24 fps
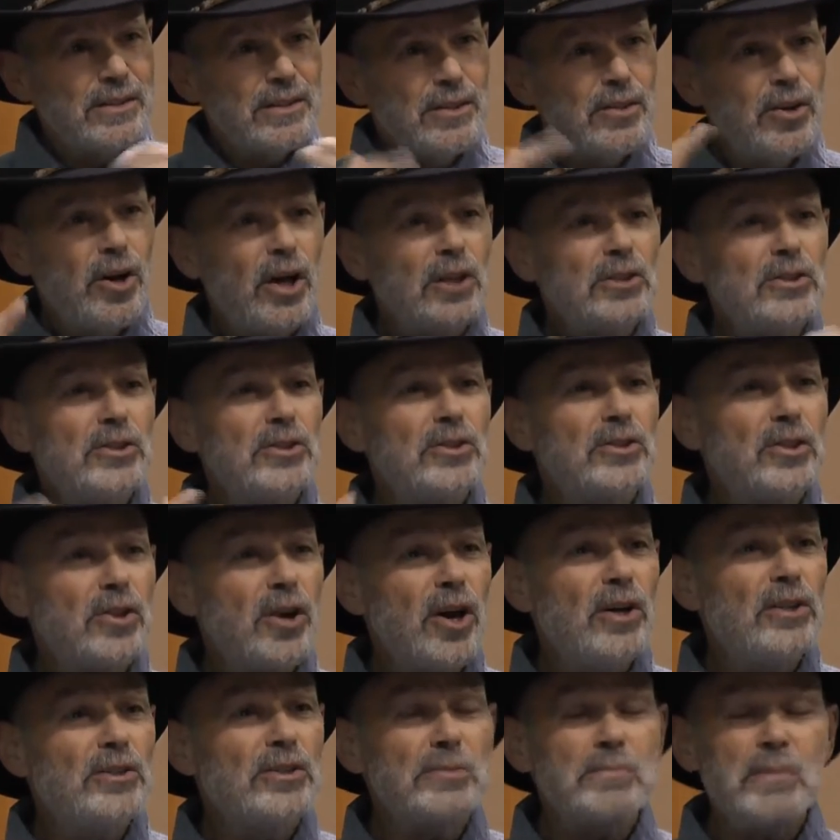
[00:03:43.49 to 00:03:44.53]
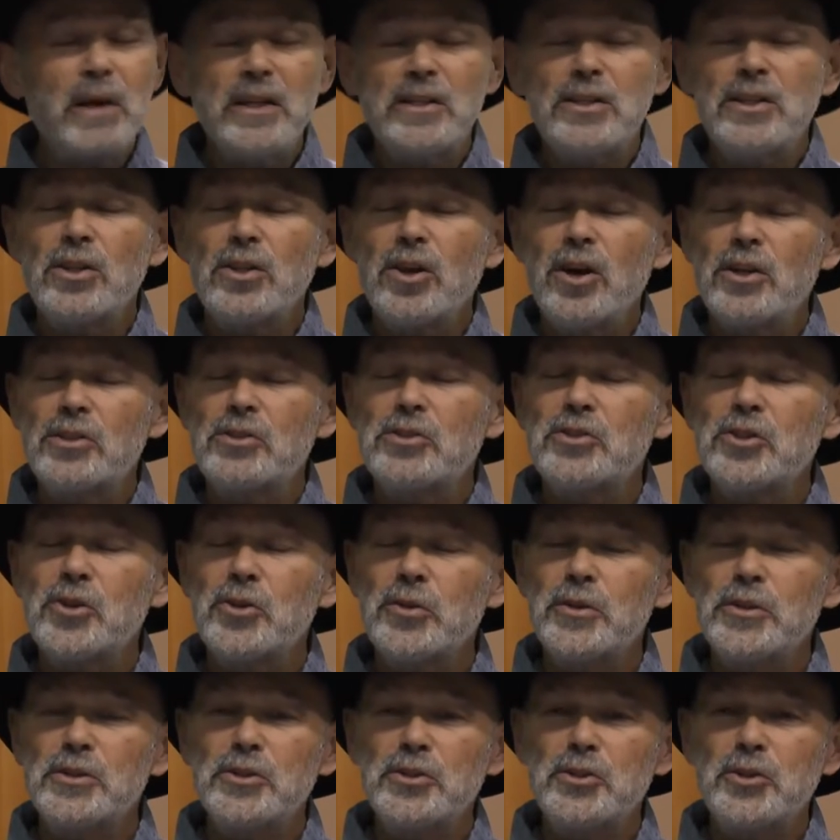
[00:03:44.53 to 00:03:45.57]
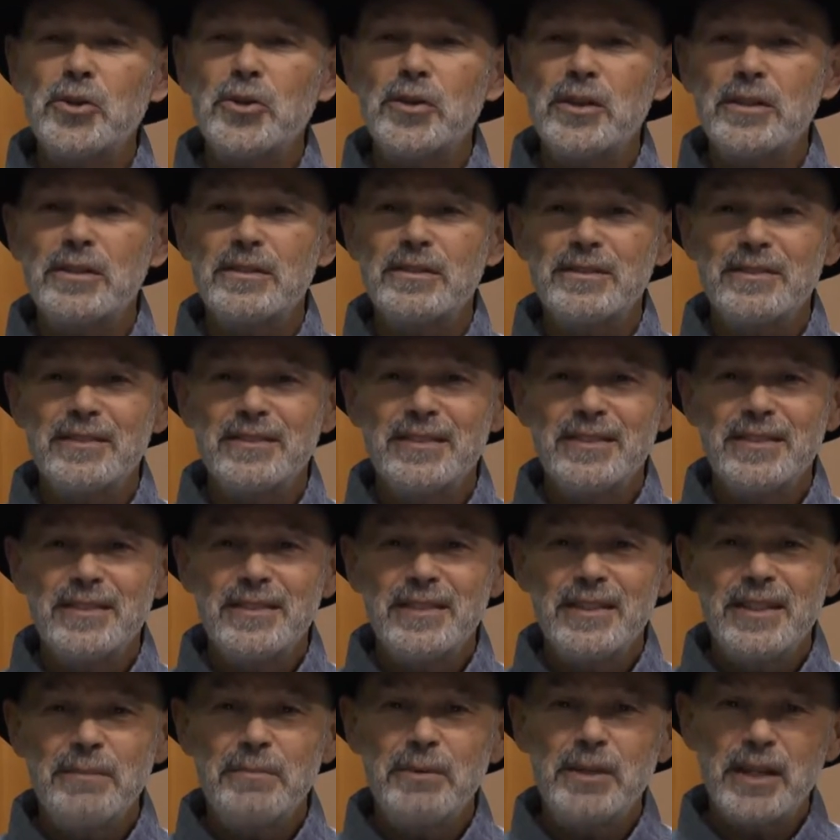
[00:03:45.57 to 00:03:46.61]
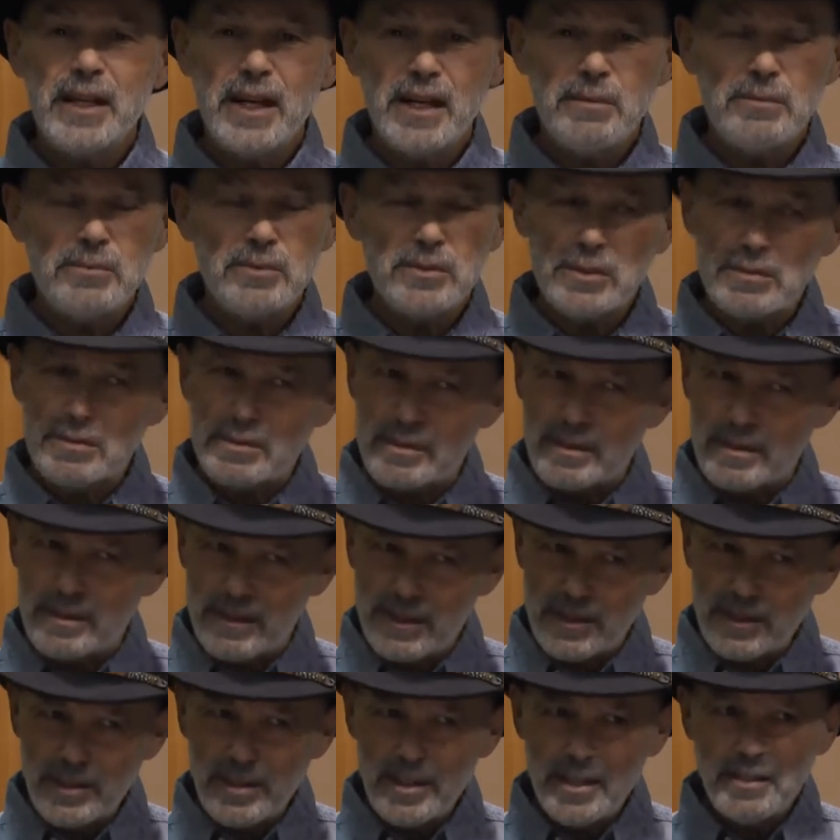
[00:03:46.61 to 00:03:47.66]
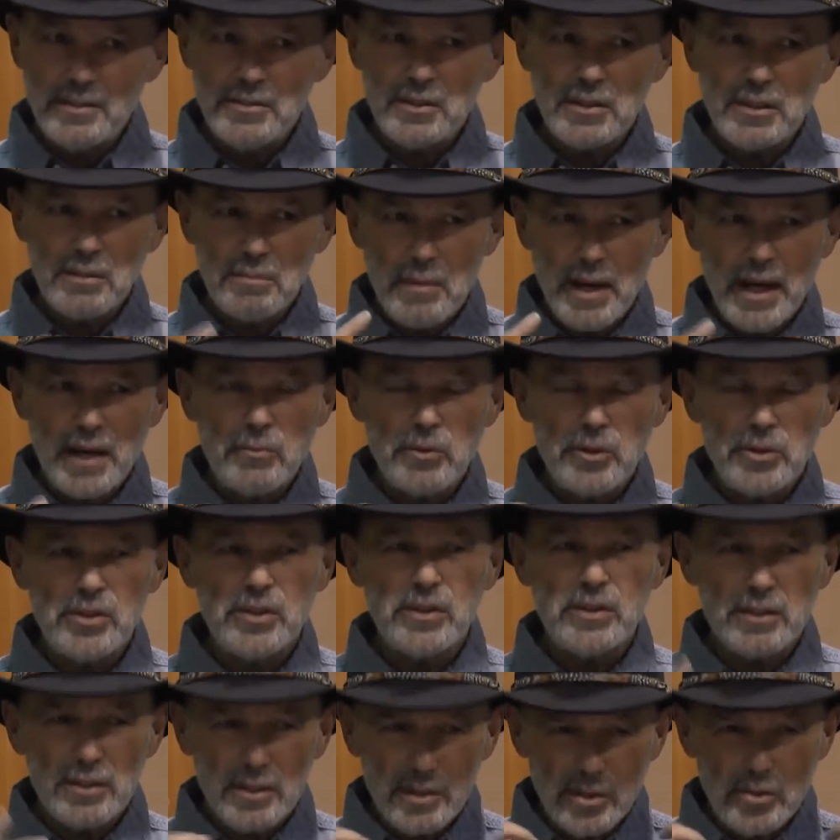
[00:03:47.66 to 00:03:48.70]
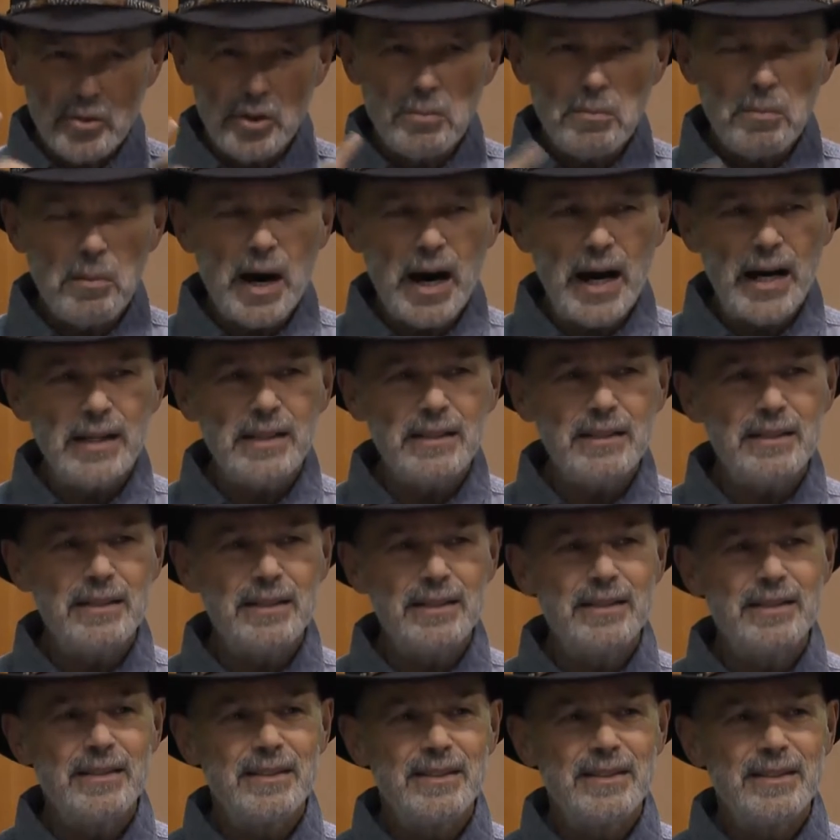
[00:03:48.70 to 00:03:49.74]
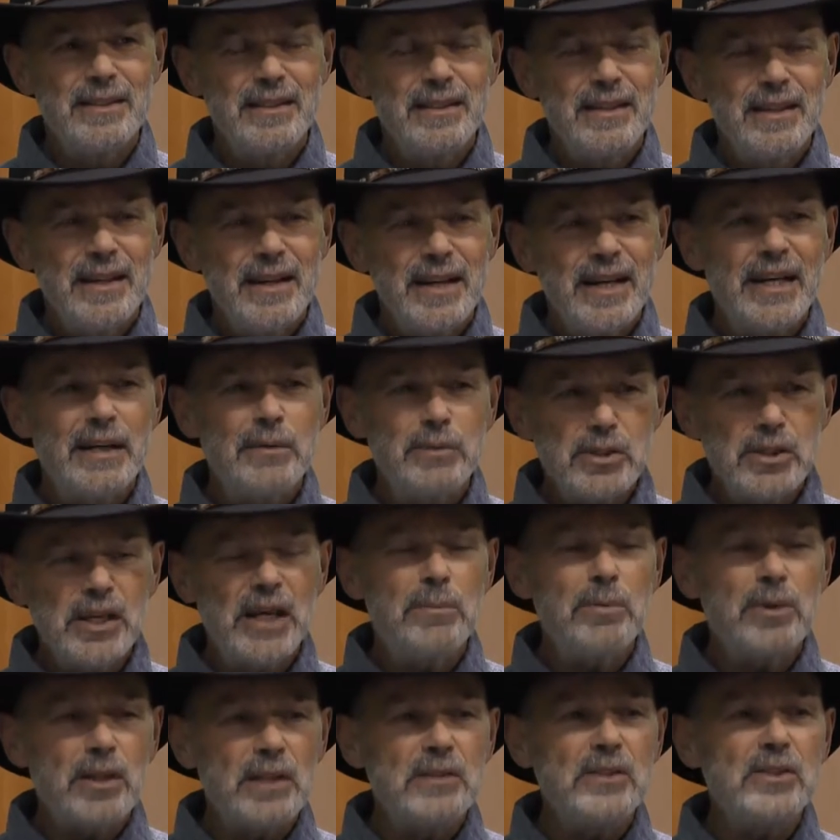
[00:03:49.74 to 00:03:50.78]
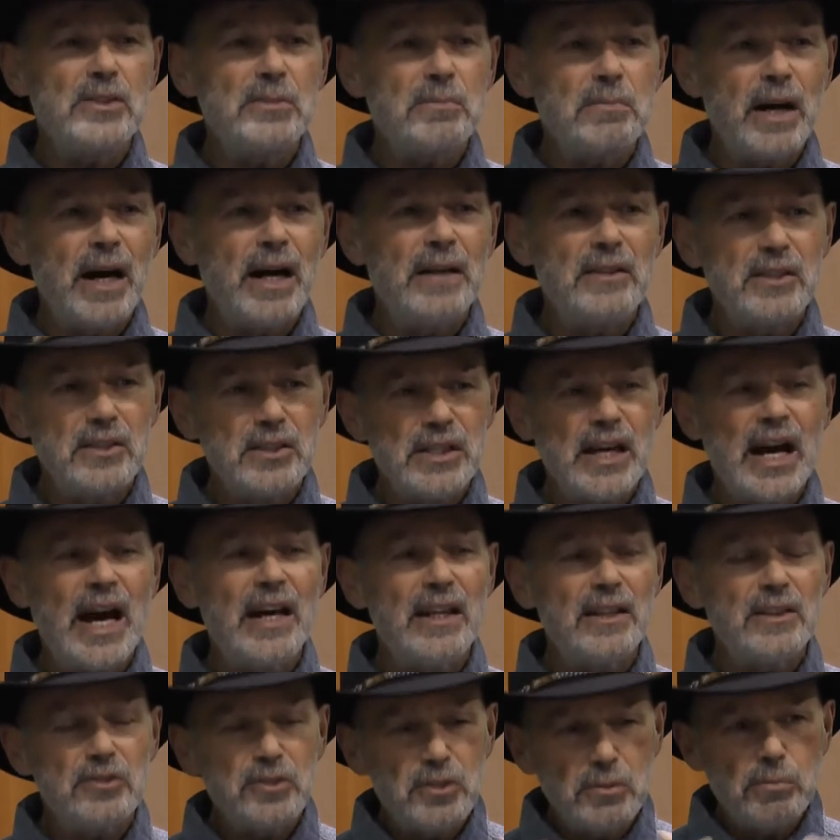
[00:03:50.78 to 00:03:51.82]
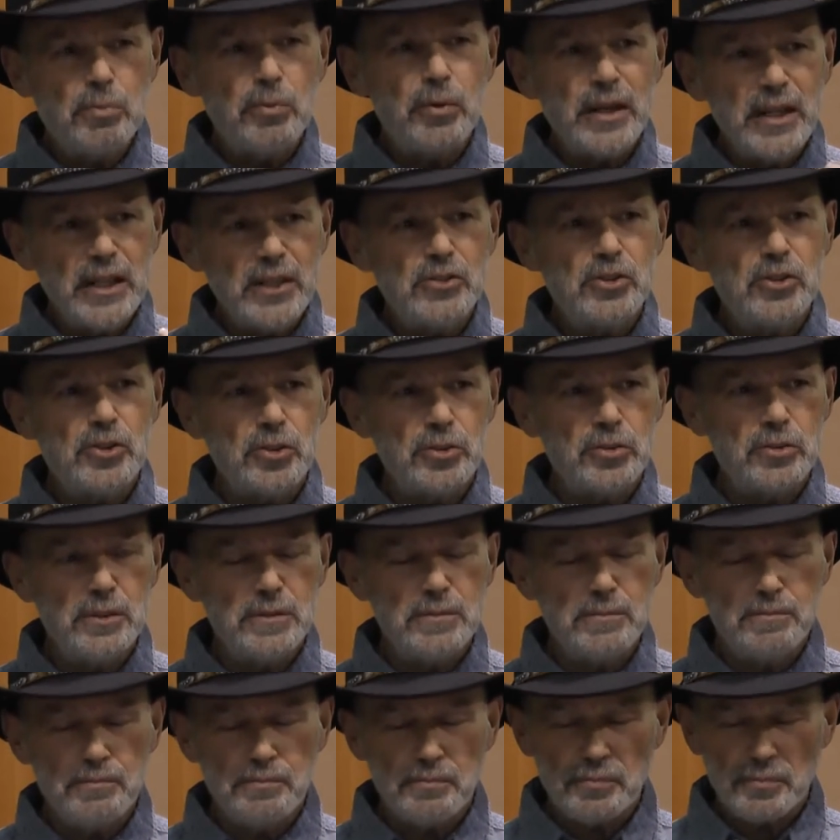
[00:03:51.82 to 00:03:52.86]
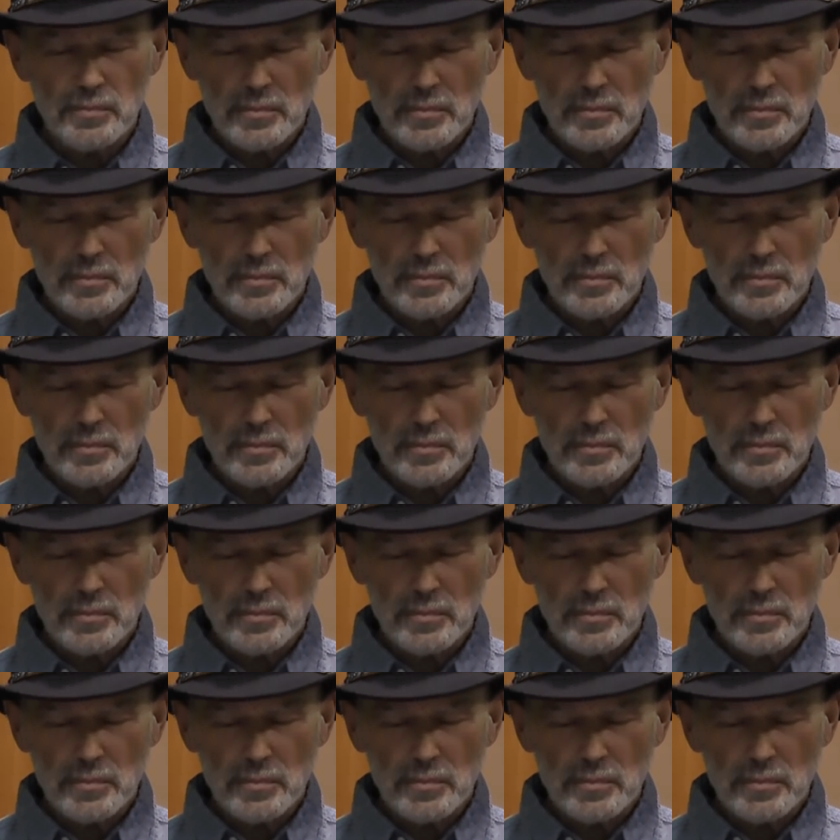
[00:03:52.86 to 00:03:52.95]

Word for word: Long, long, make the long story short, he becomes he's a man with a good mind, and he was able on this on this island to bring certain